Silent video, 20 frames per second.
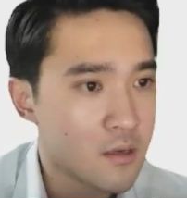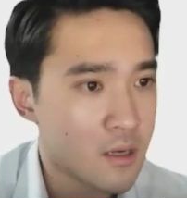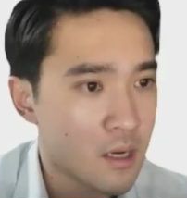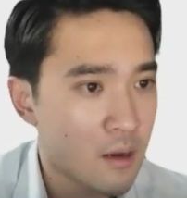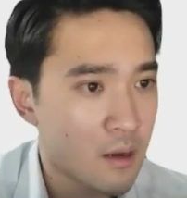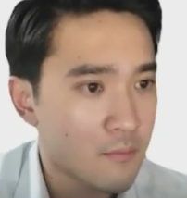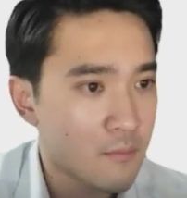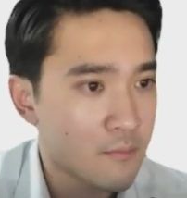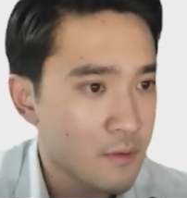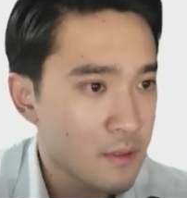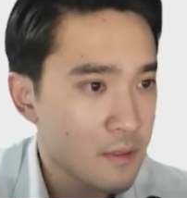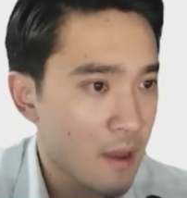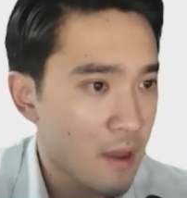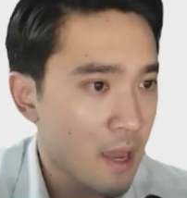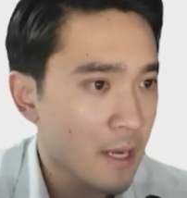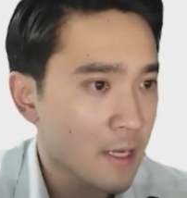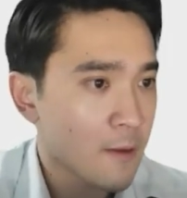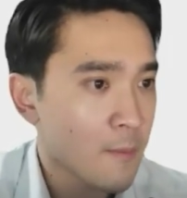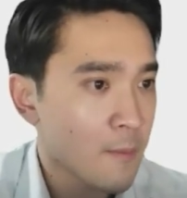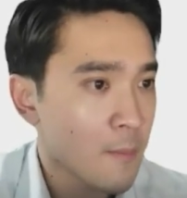uh,
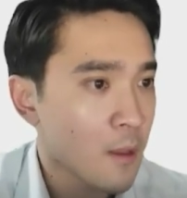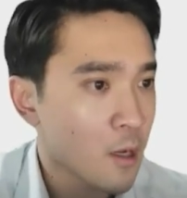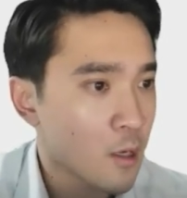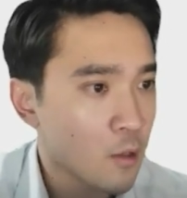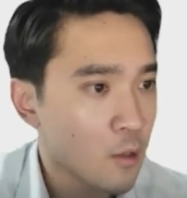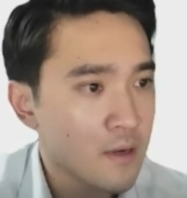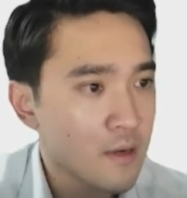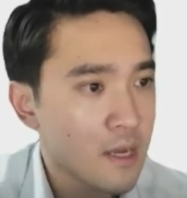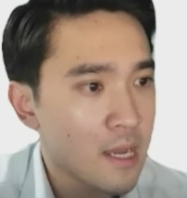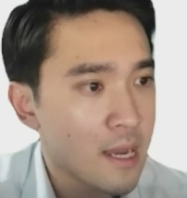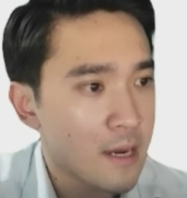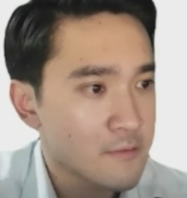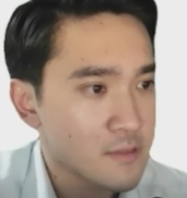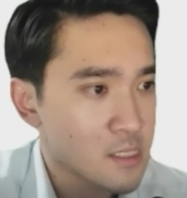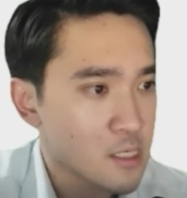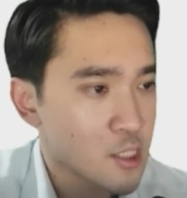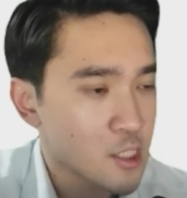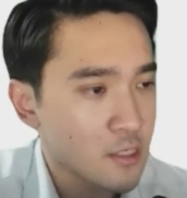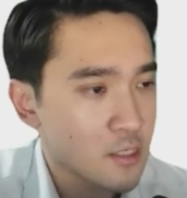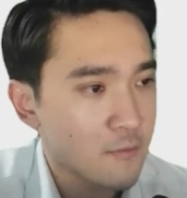Vivek, Clover
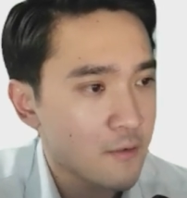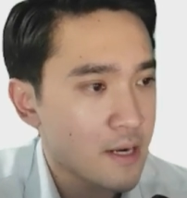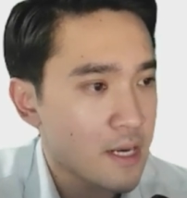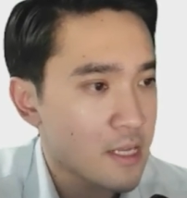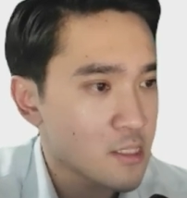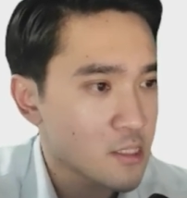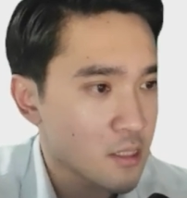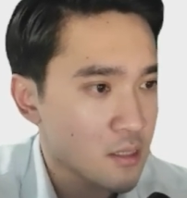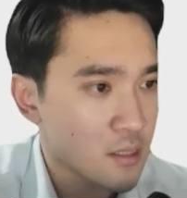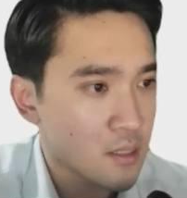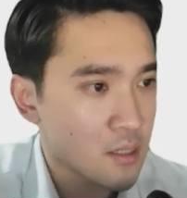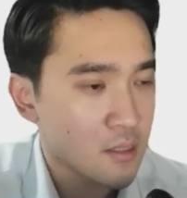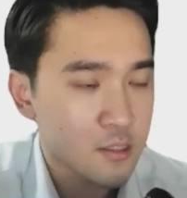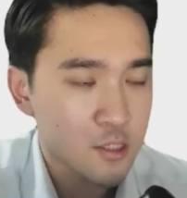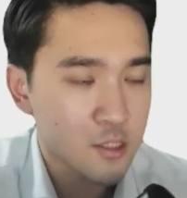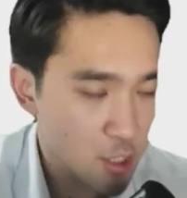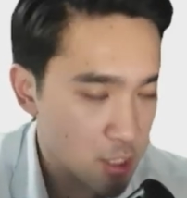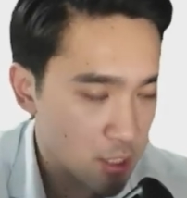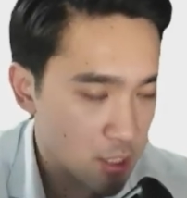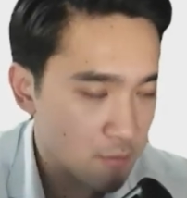Health's chief financial
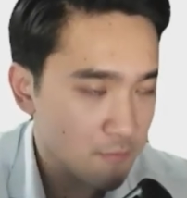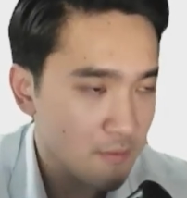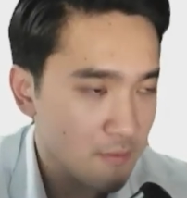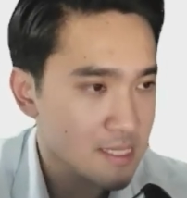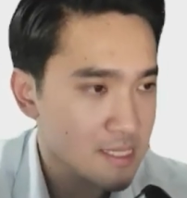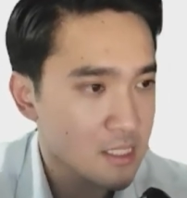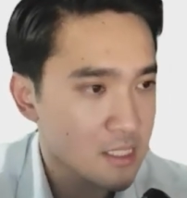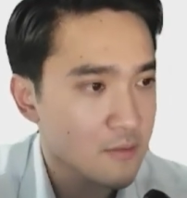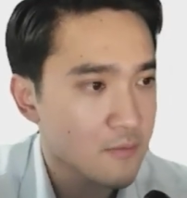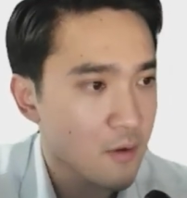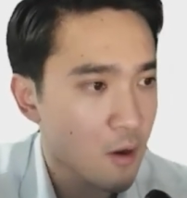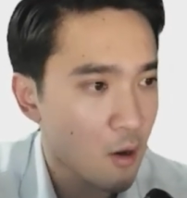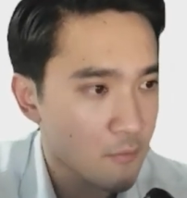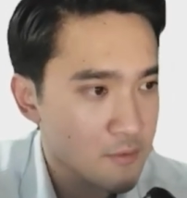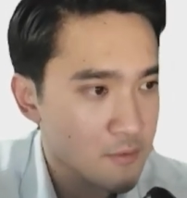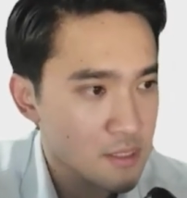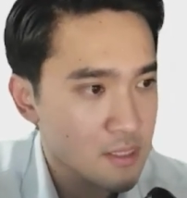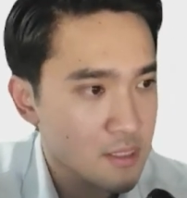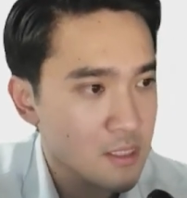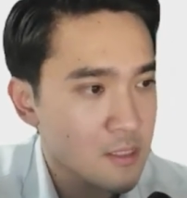chief executive
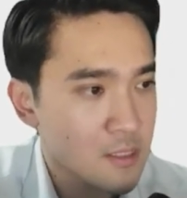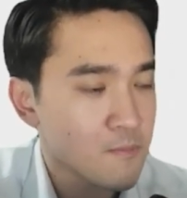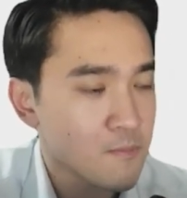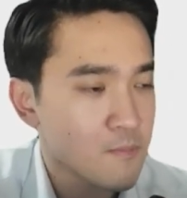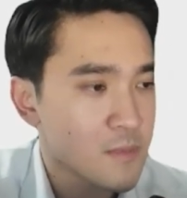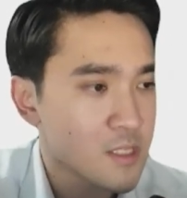officer,